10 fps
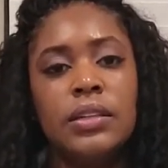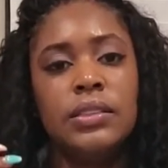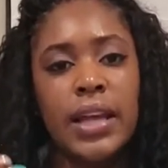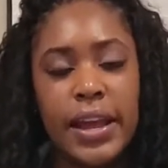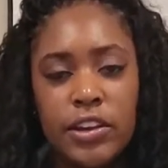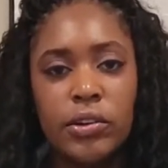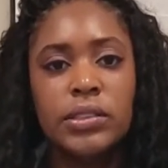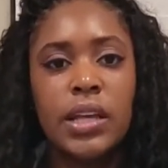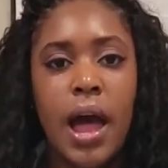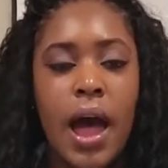take
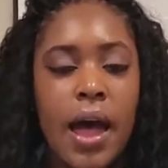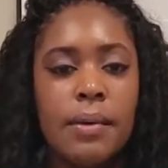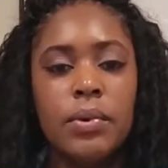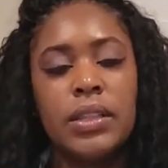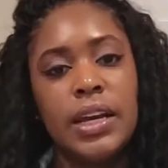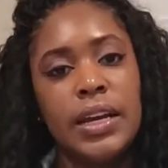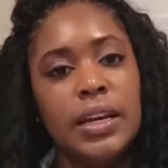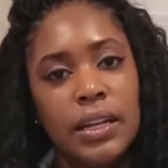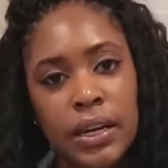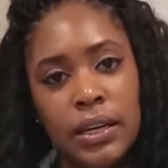your time with
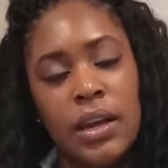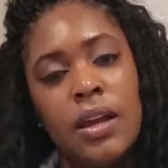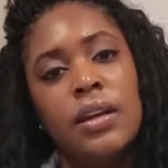healing,